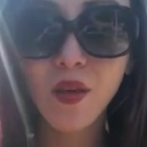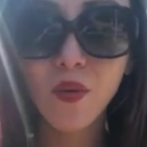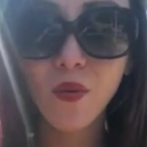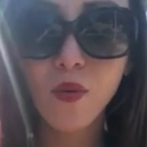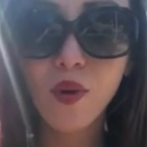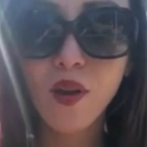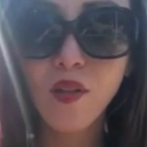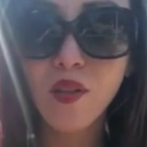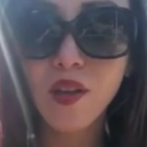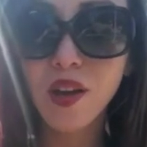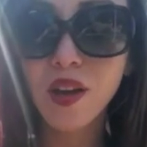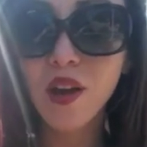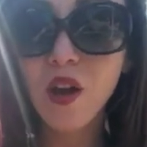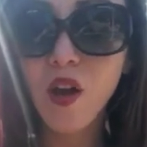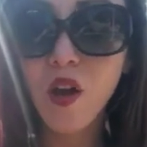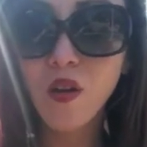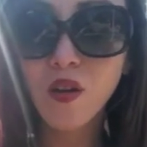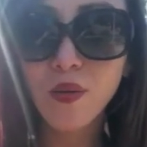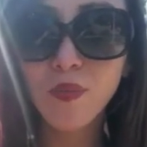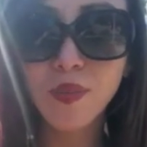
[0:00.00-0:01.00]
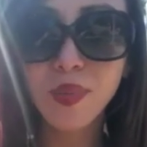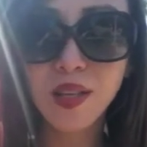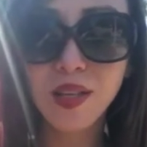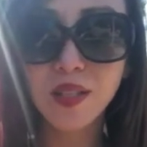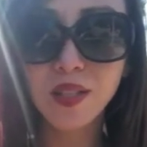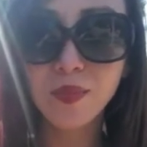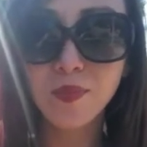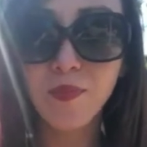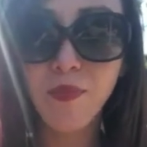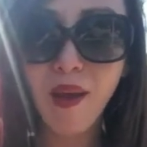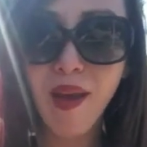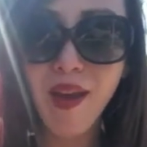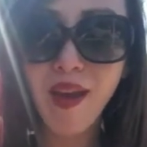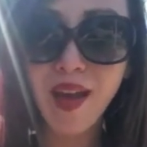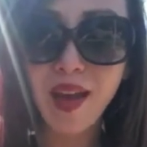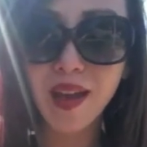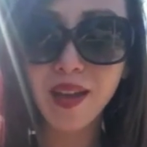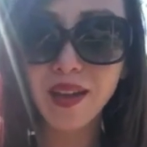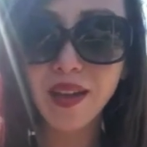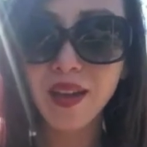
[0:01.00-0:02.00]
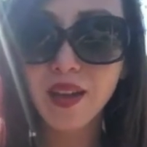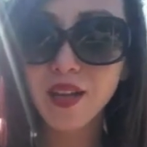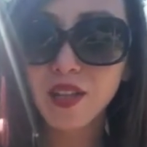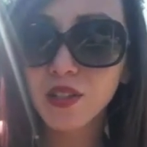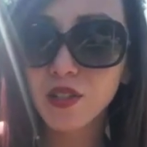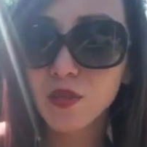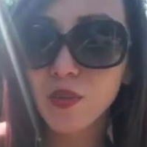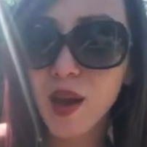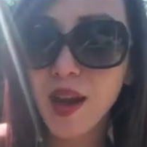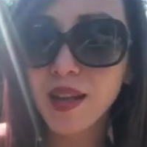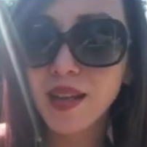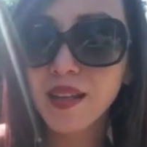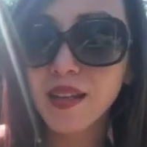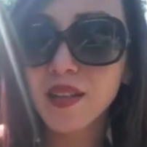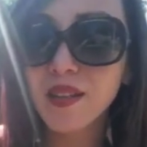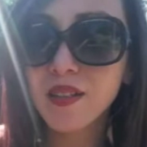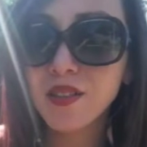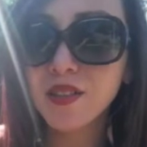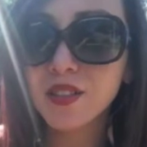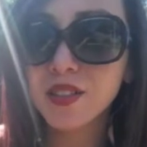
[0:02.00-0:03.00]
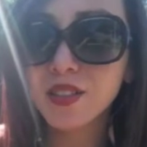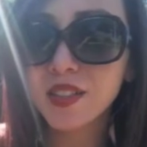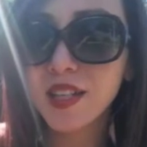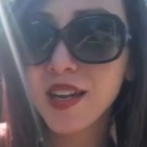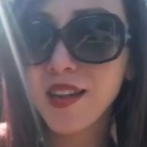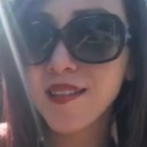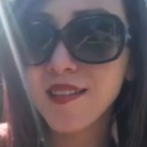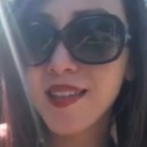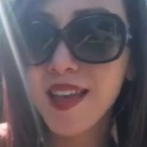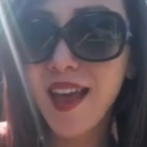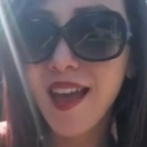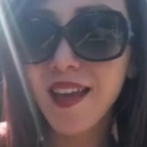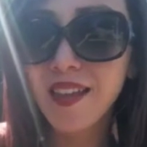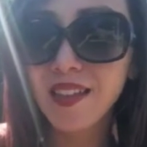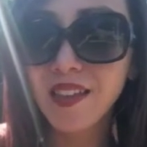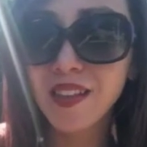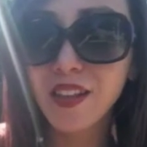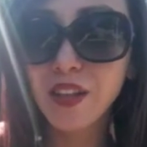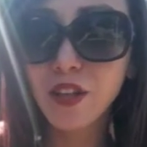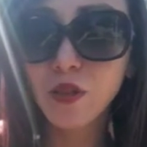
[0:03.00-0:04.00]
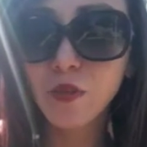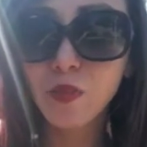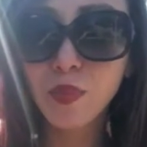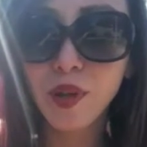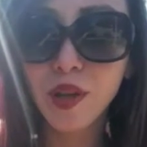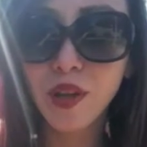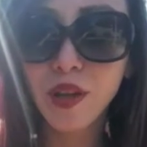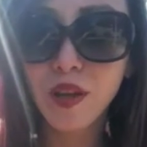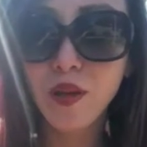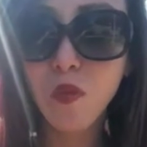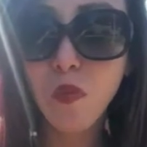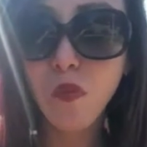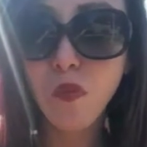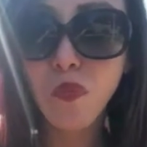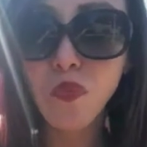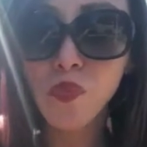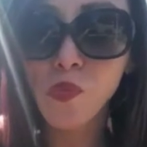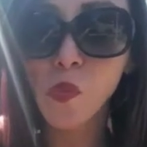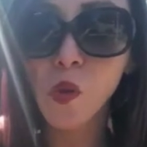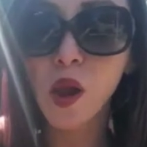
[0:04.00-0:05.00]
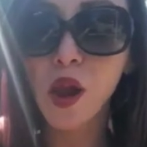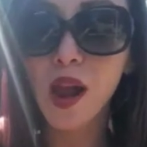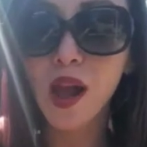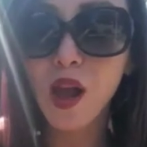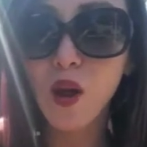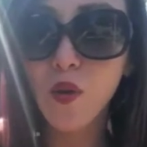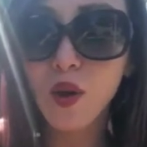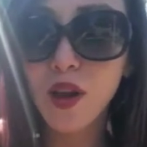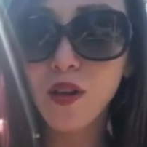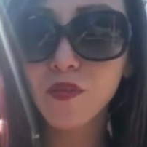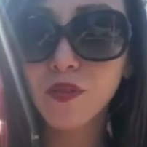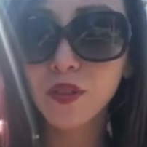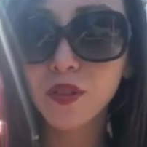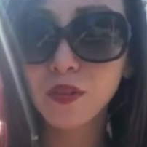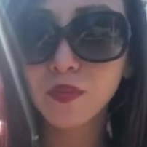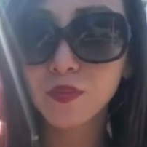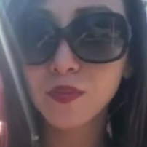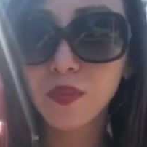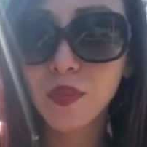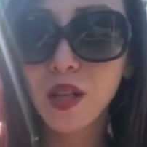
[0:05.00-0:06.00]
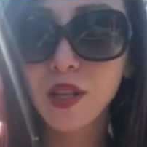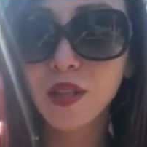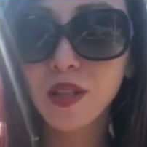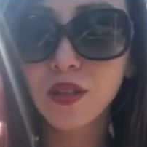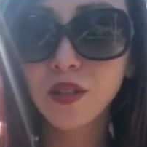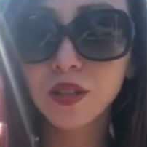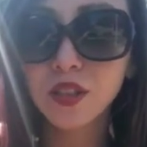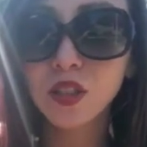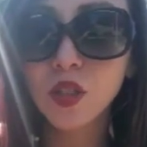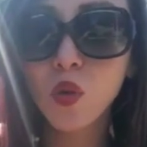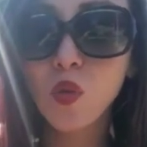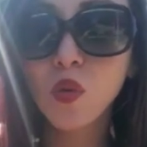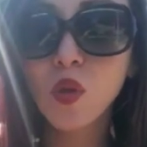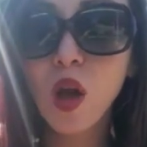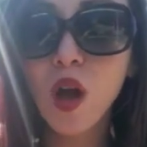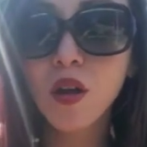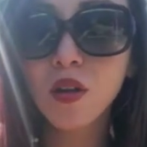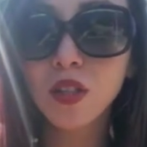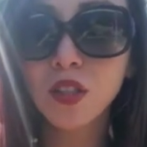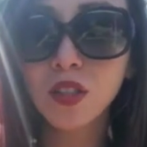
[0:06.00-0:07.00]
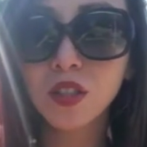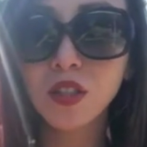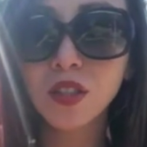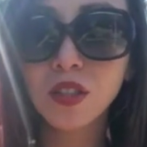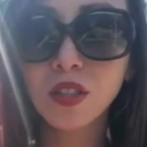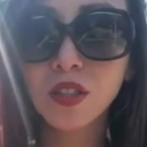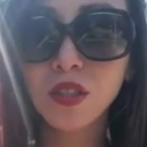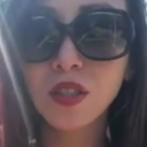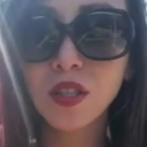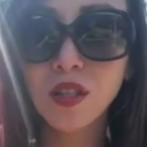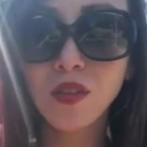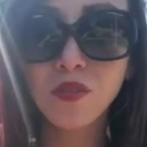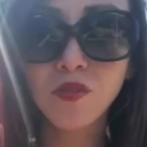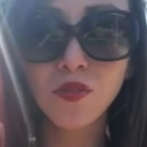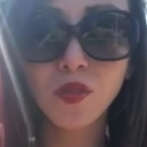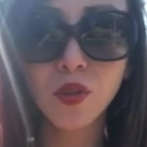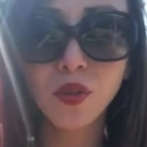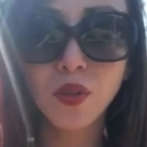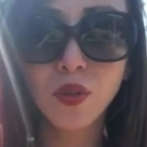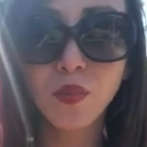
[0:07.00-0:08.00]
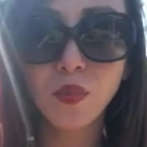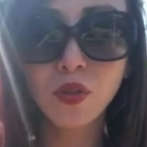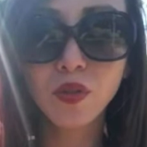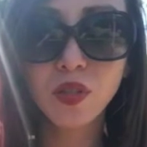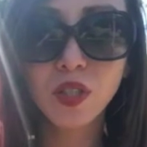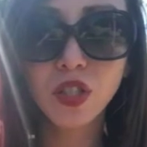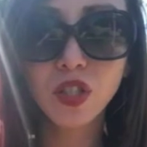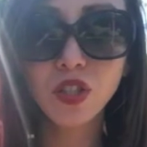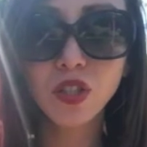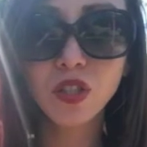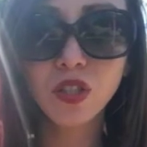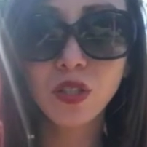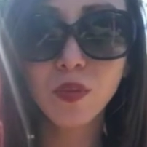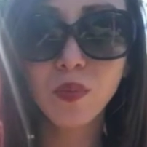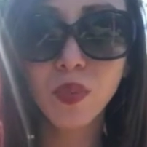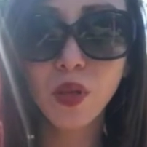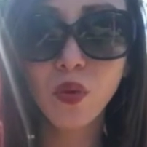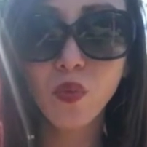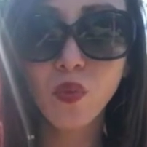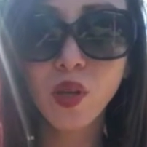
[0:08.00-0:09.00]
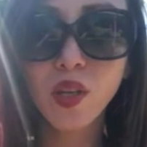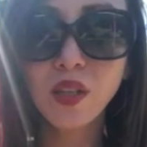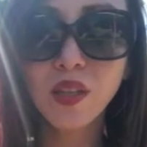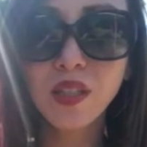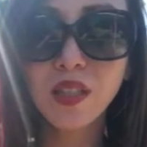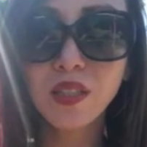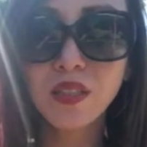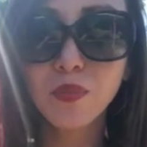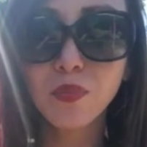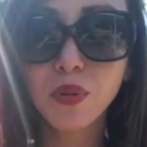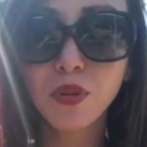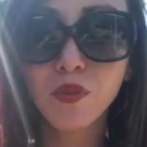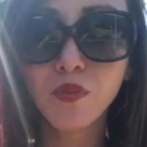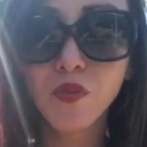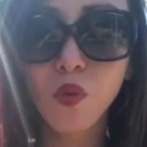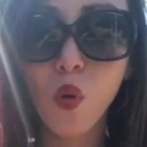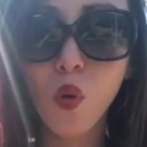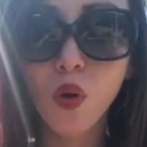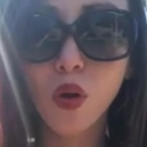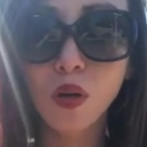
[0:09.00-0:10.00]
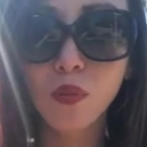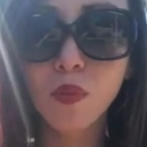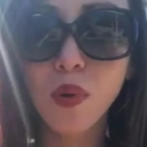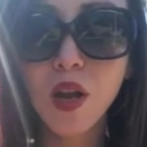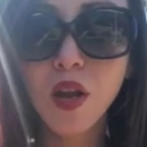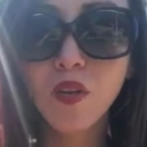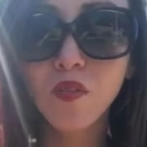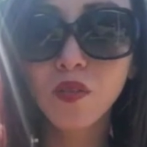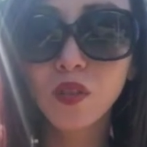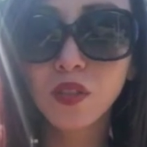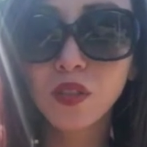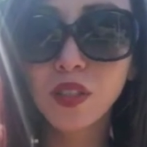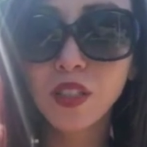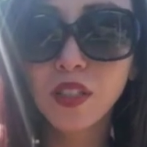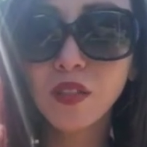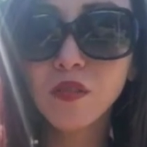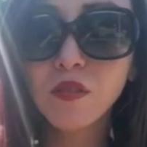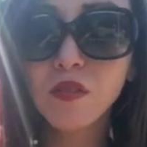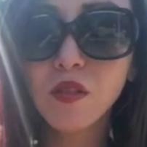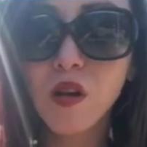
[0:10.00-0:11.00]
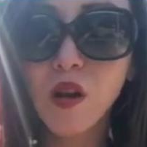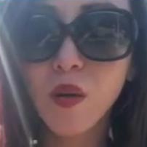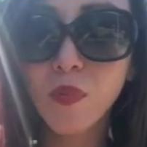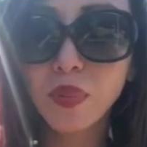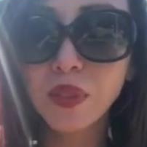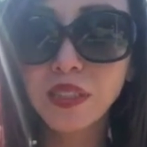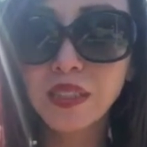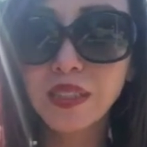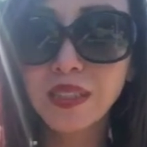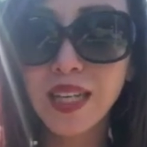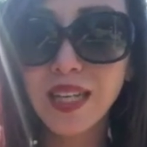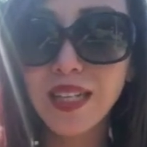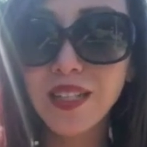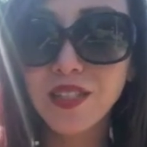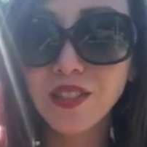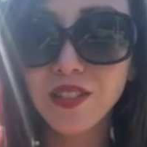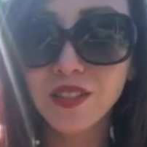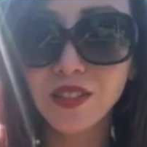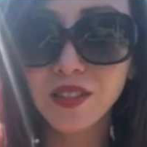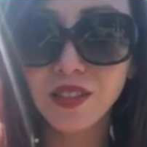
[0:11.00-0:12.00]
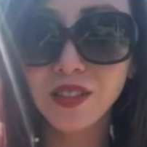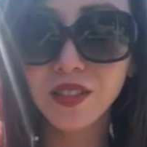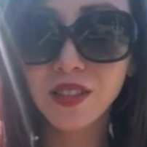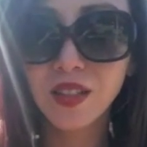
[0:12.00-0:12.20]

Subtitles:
Well, the economy is bad, so I can understand that a little bit. However, there is no longer good enough for the musician to be willing to perform for little compensation.